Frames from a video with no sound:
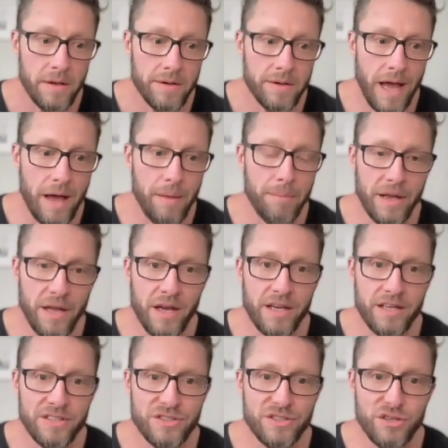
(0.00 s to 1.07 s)
not
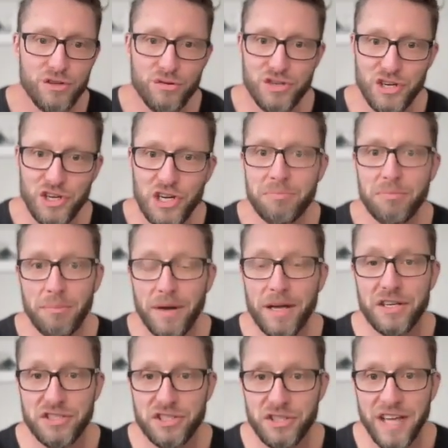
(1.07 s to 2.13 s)
because you should, but
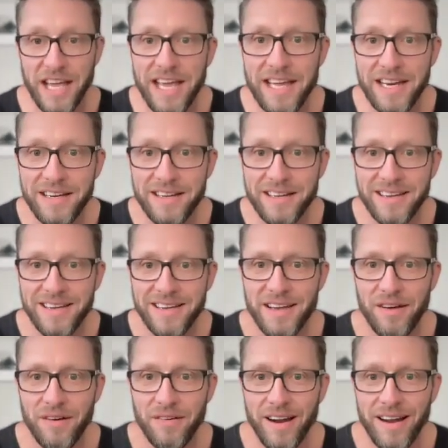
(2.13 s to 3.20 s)
because you can,
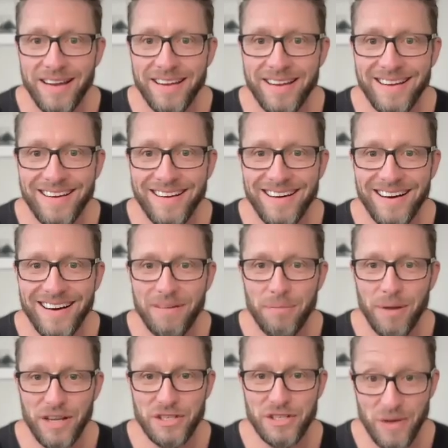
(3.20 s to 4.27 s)
right?
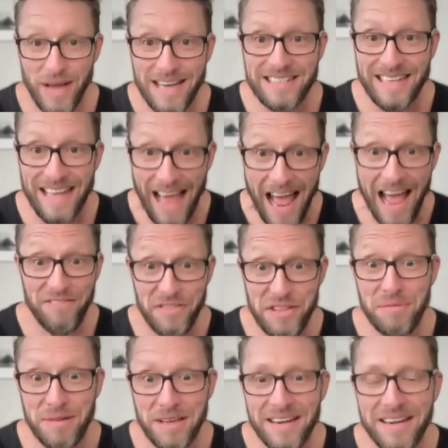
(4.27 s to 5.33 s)
Because you actually have the
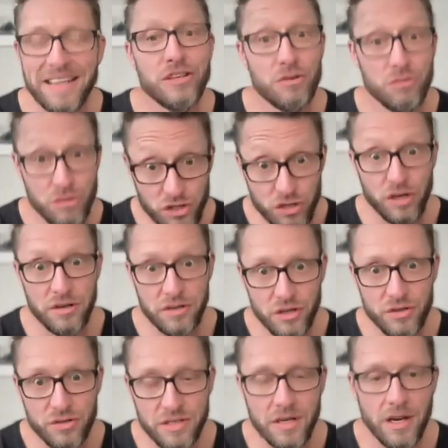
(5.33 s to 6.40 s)
ability. You should
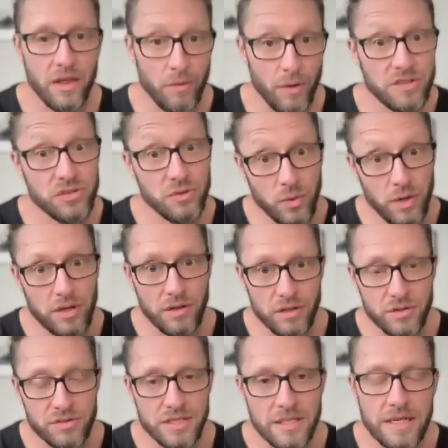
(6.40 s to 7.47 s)
use it, otherwise you will
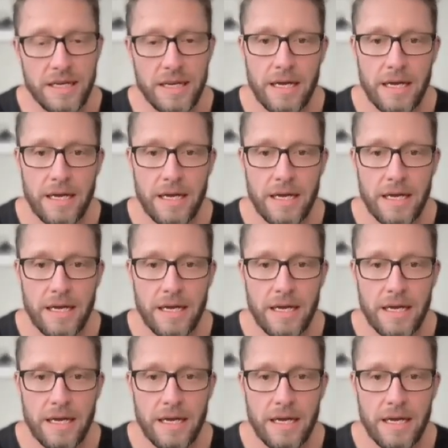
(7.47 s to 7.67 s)
lose it.